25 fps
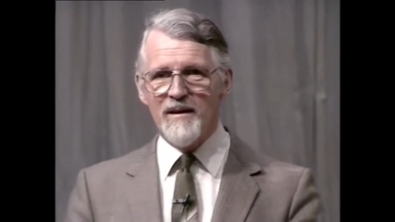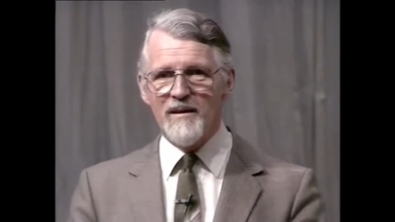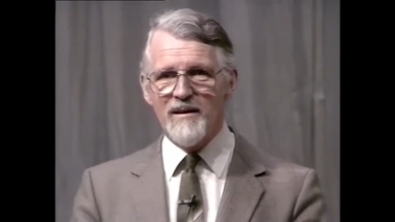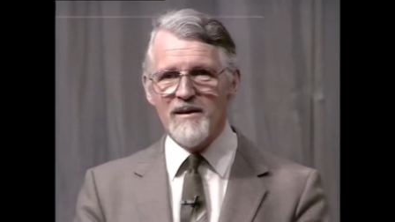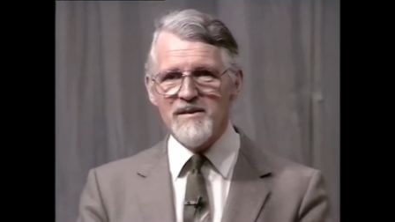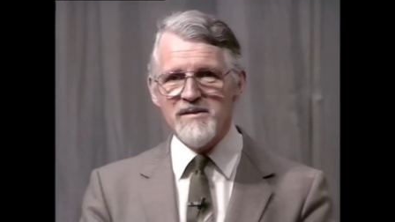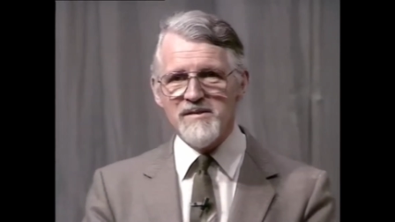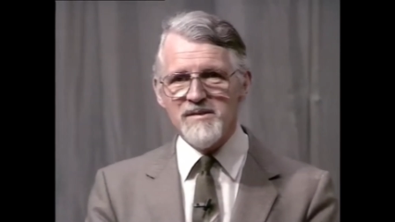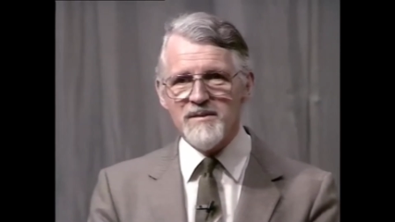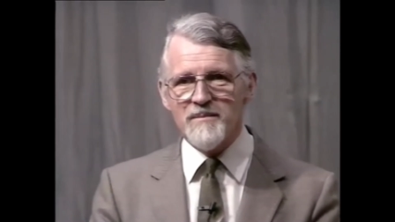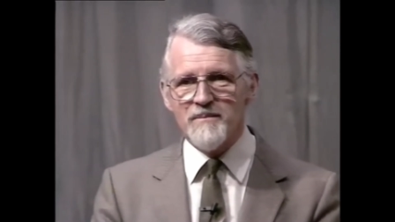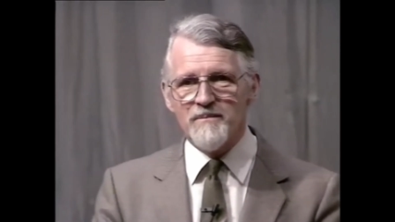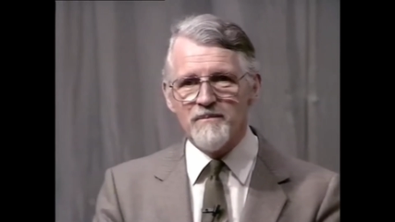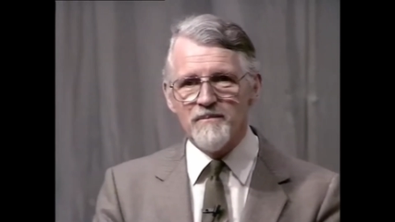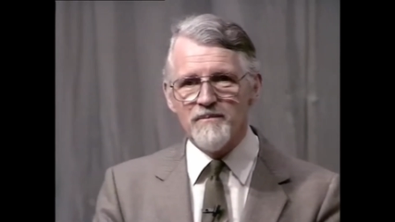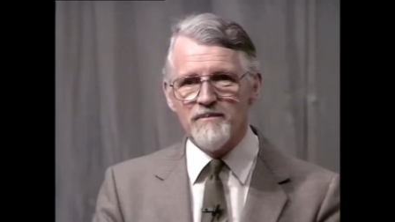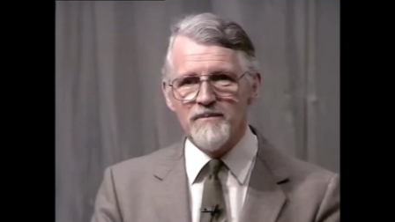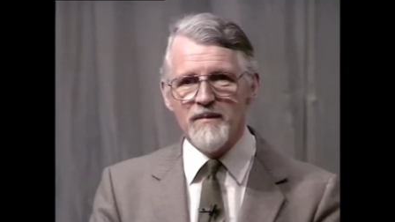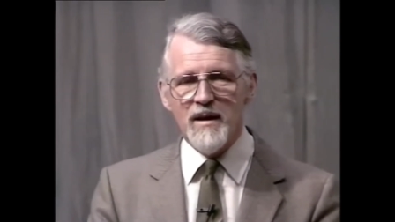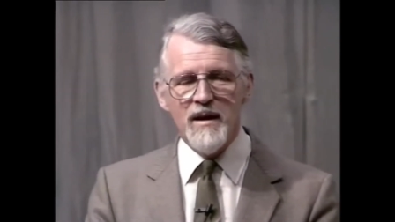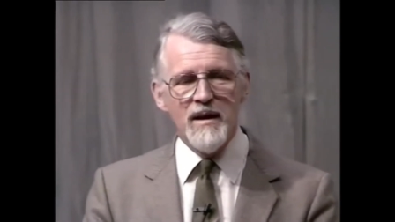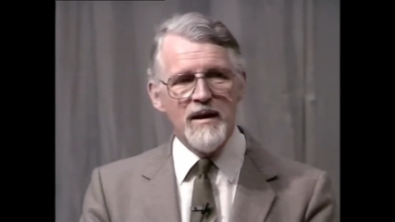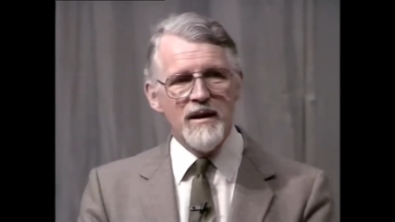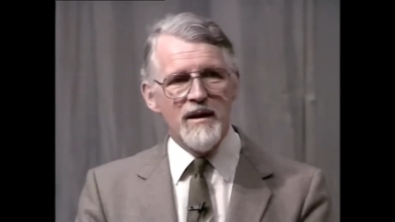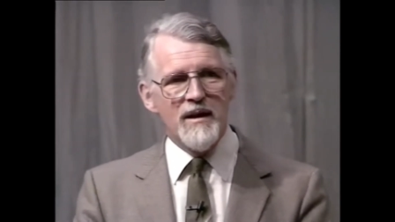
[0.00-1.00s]
Listen,
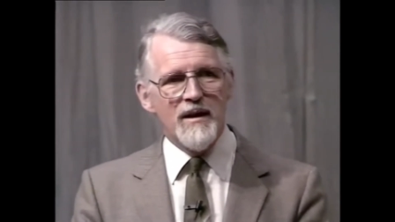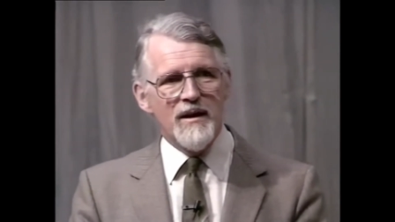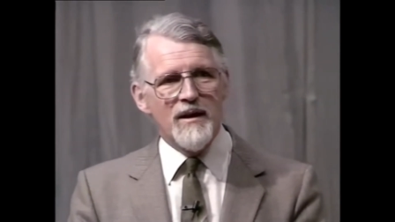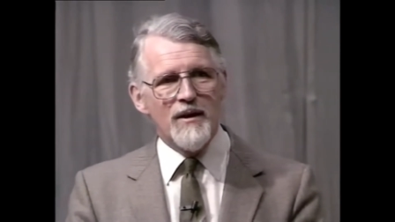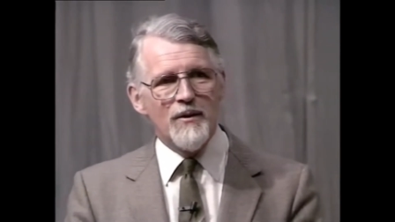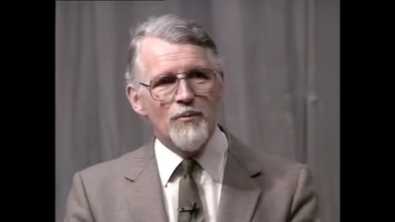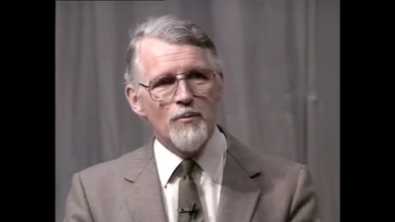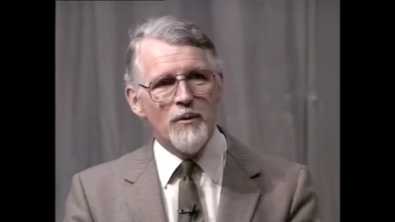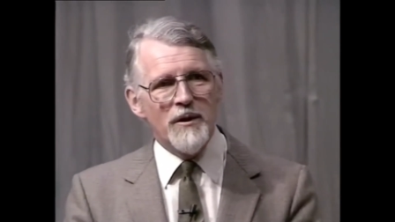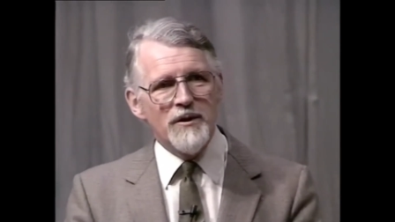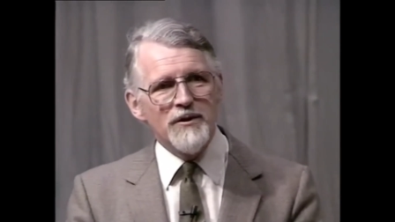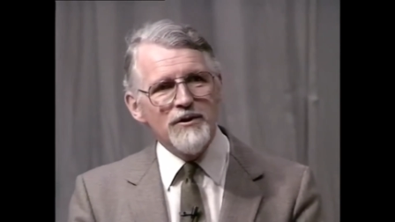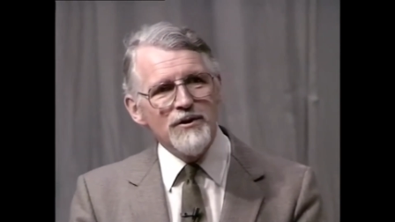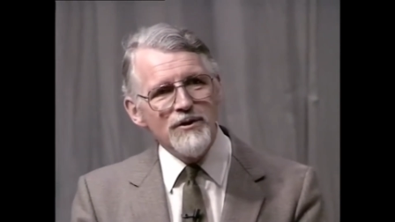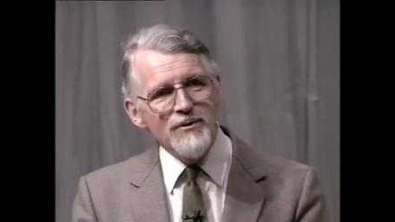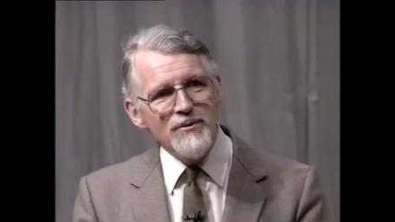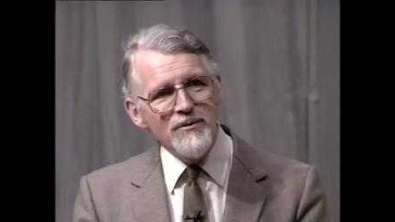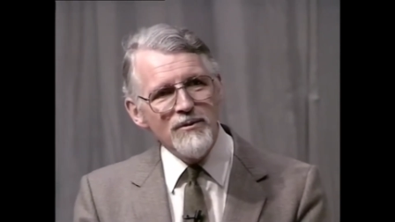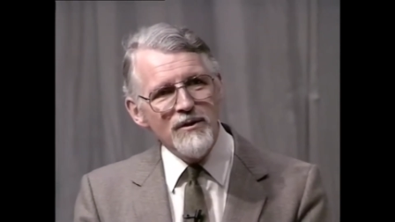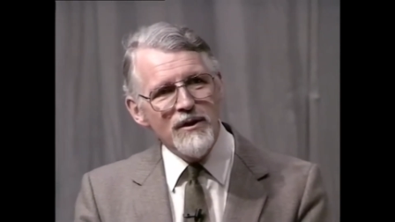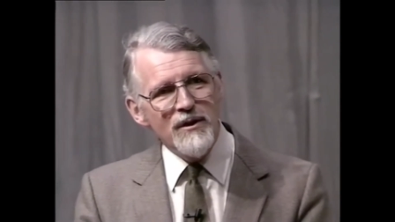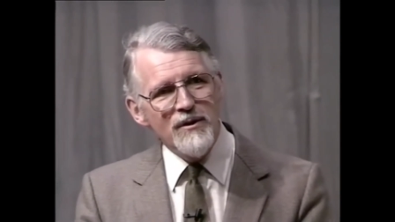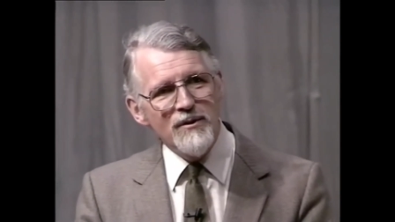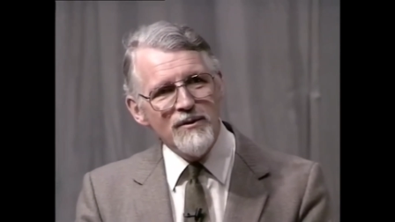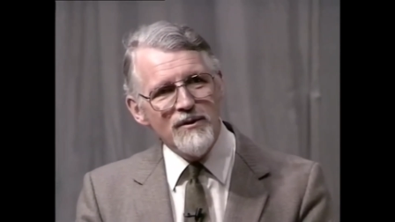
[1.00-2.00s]
when you
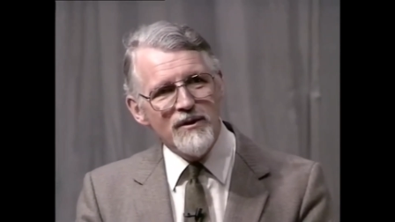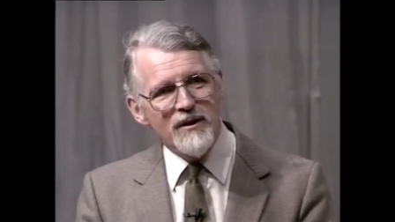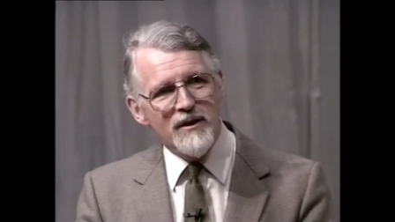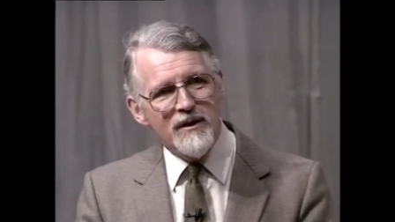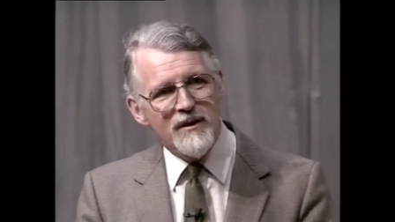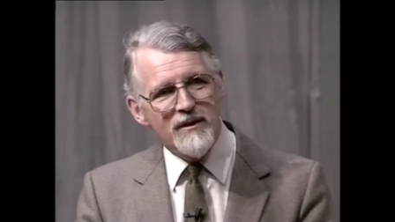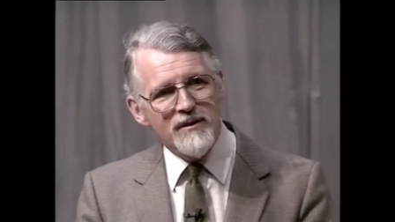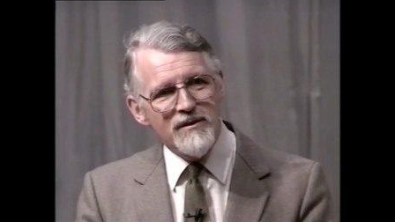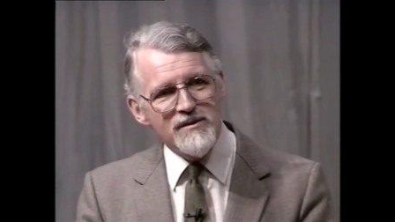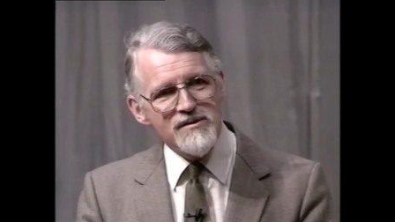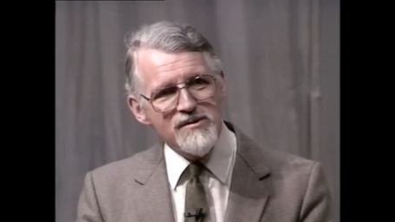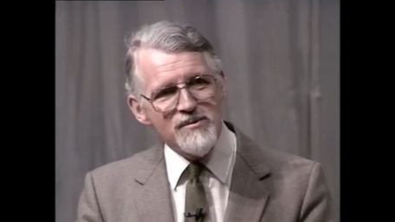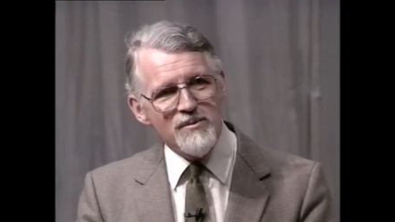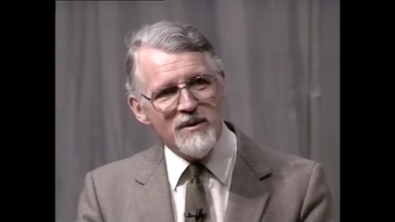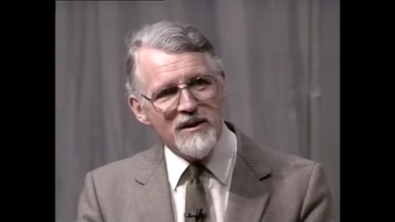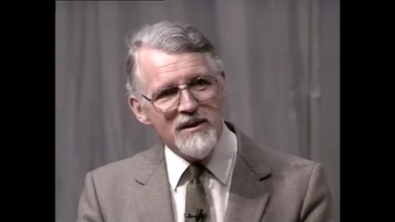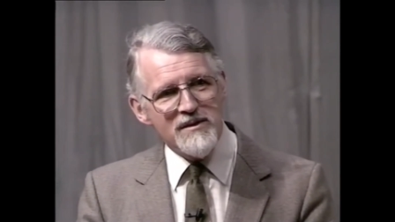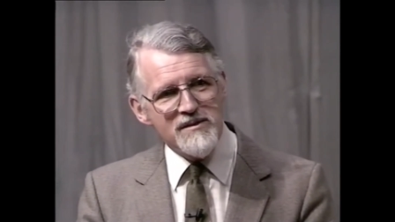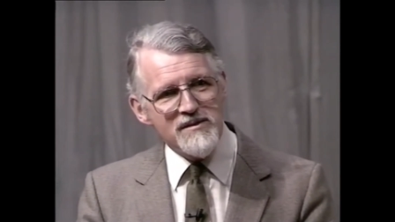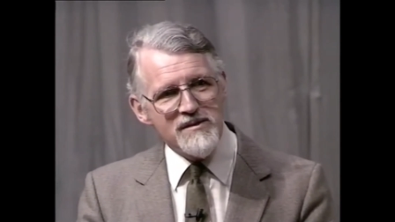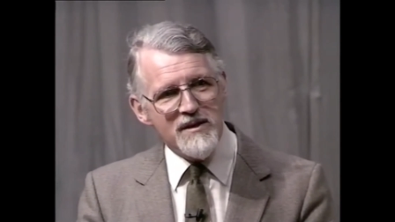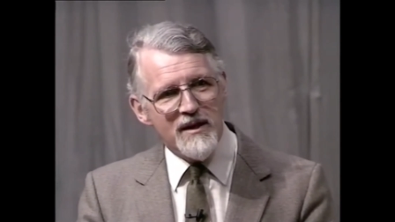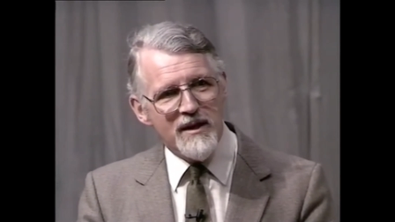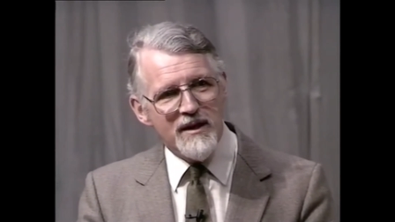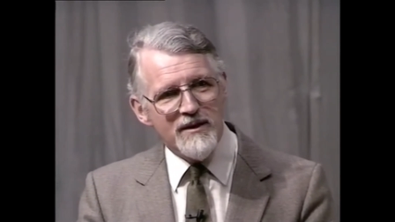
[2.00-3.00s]
know God as well
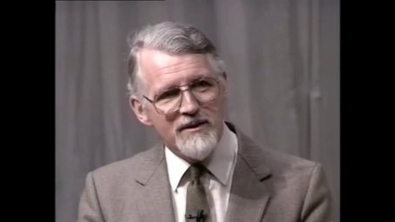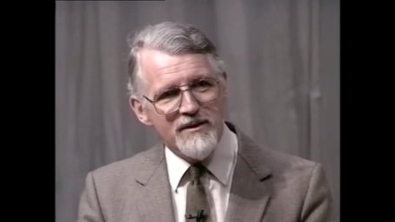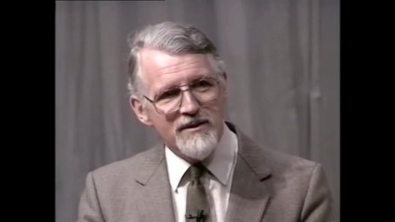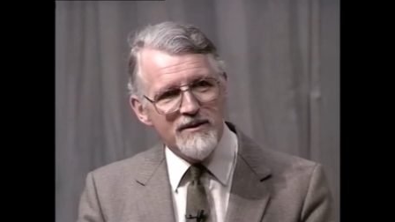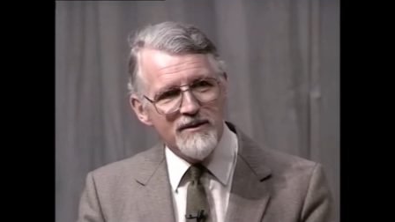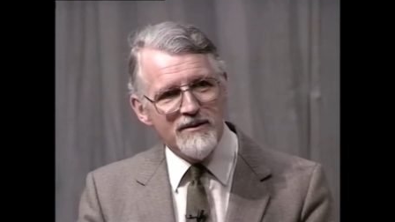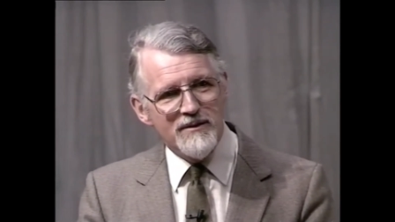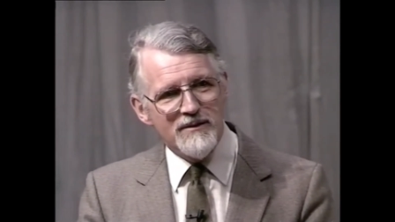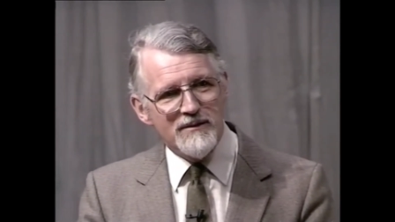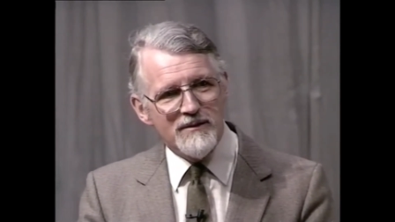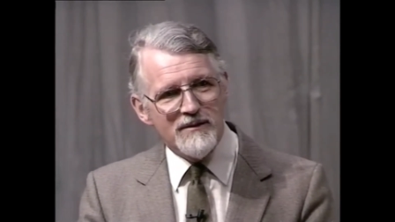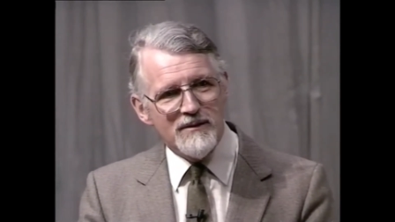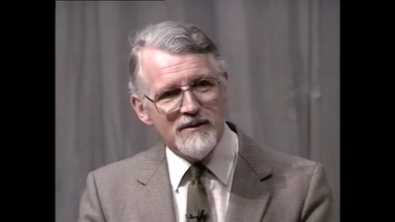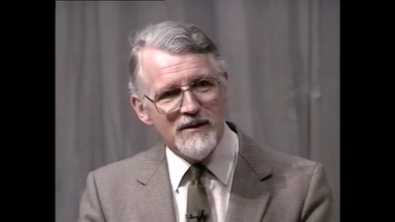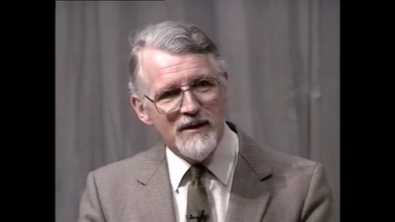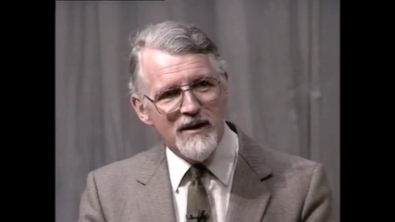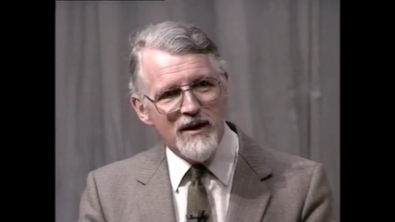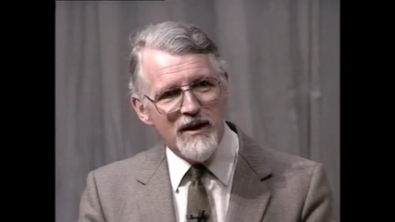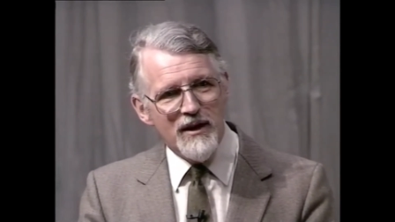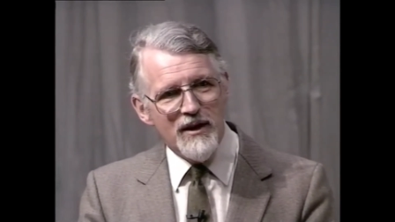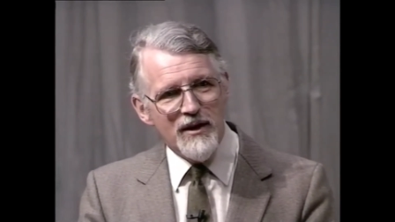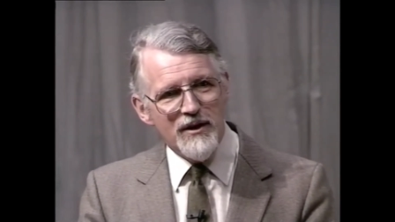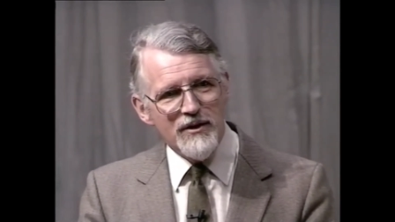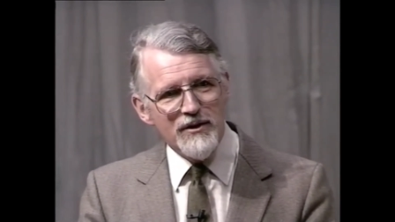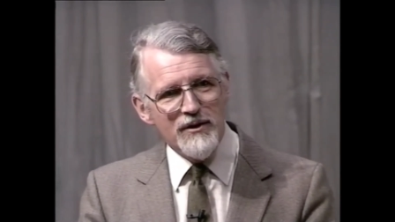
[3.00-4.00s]
as I
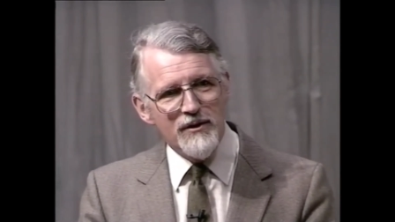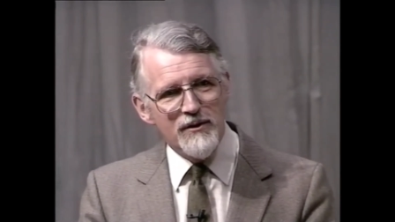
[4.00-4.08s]
do,